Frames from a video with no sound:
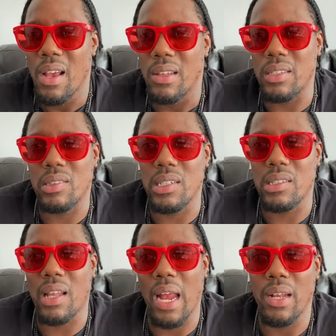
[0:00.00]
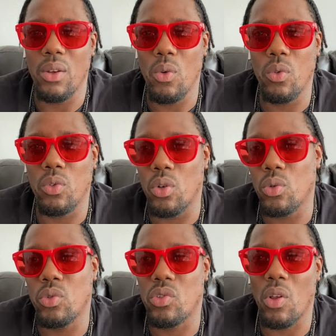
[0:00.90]
listening to new
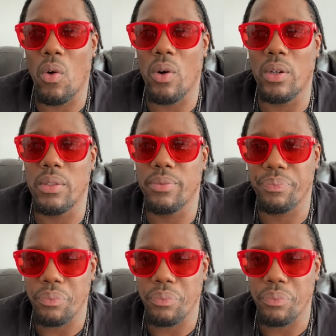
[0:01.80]
dudes on